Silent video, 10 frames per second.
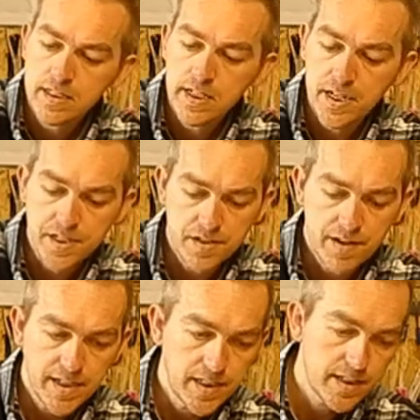
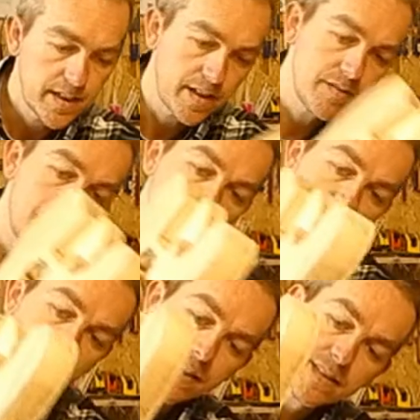saturated. I can
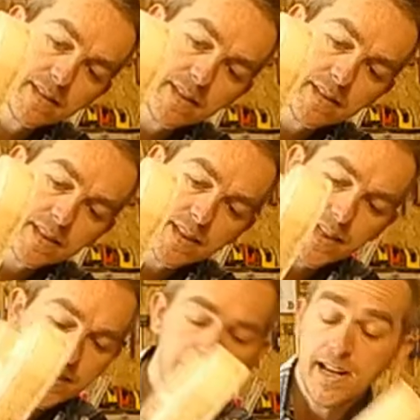feel it
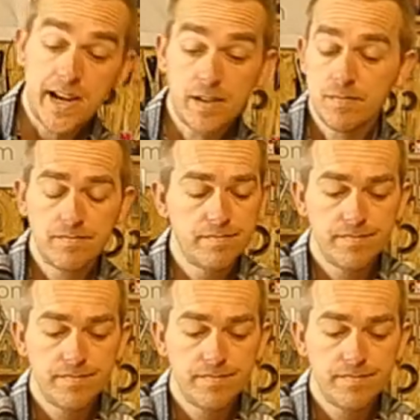underneath now.